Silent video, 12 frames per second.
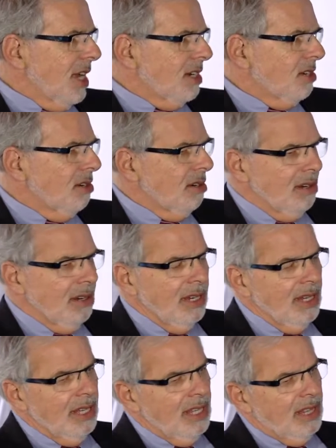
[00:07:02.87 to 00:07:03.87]
sector,
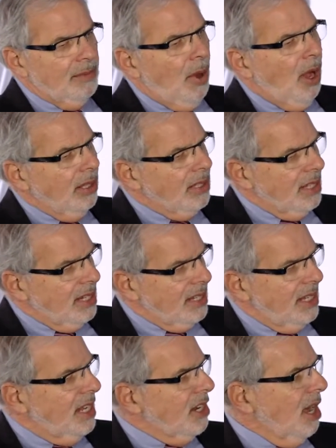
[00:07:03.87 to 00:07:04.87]
the politics
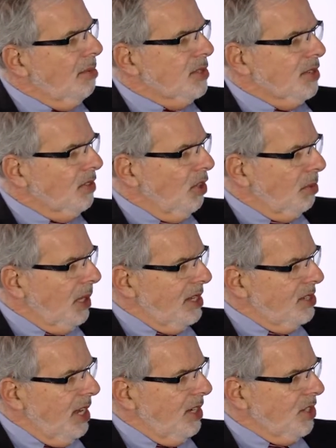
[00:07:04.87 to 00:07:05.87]
and economics of
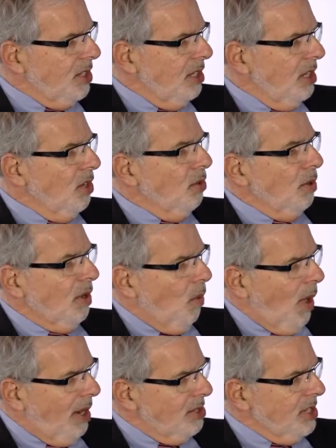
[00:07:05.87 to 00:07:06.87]
globalization,
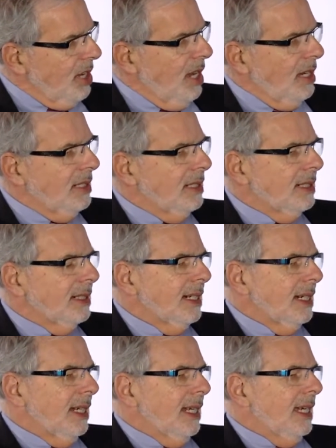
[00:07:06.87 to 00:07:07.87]
requires law.
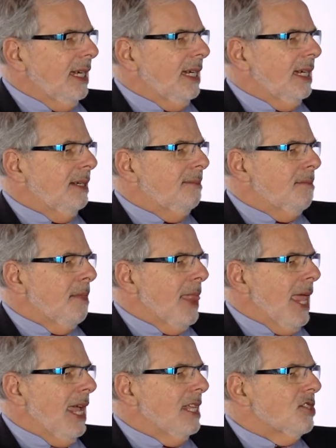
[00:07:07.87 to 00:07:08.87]

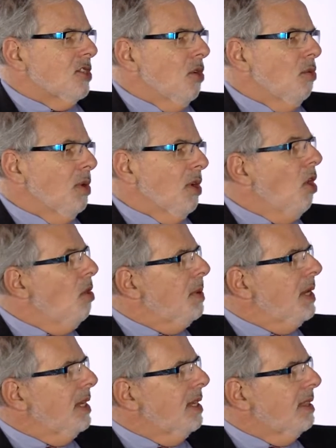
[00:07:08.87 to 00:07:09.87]
And so we're
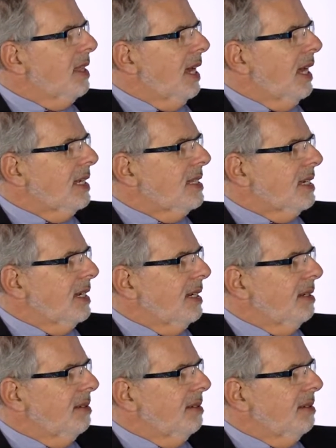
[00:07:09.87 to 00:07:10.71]
hoping that